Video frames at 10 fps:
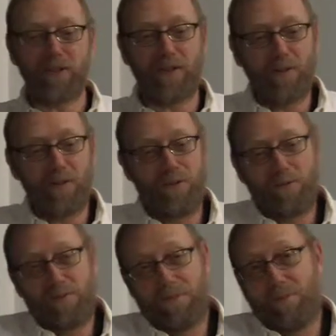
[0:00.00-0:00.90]
So
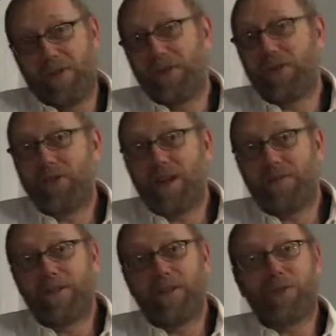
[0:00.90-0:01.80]
what you
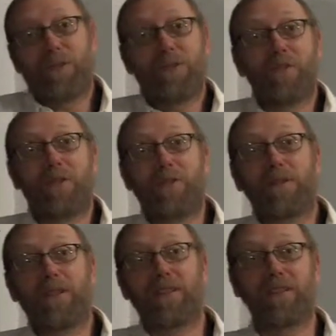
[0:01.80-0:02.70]
discover is what you work
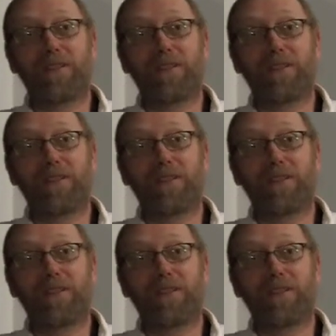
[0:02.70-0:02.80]
with.